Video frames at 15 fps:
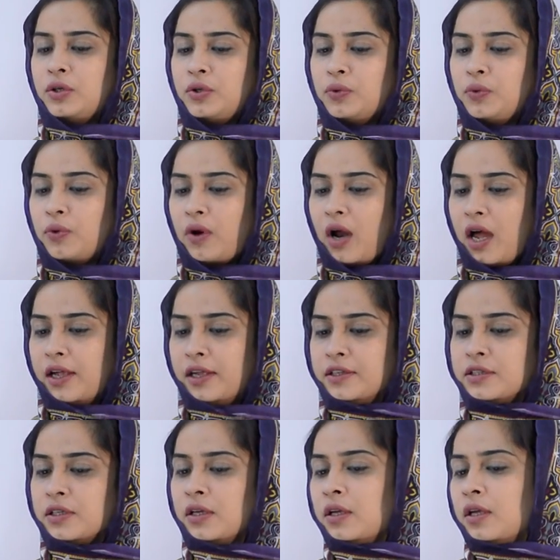to
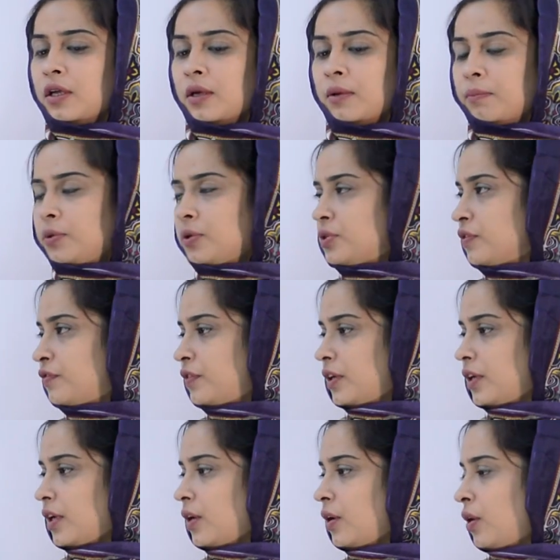write
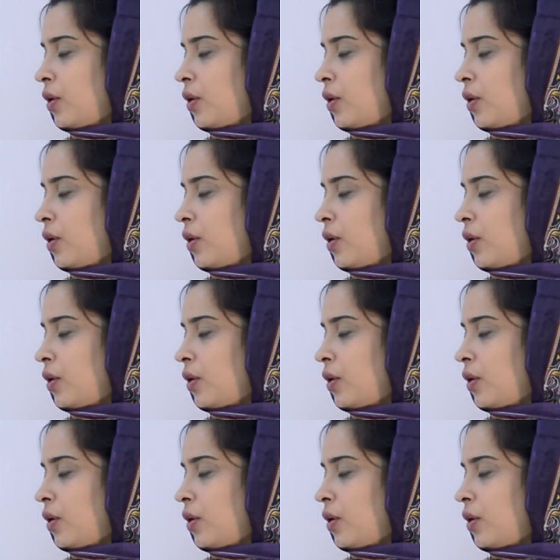beautifully.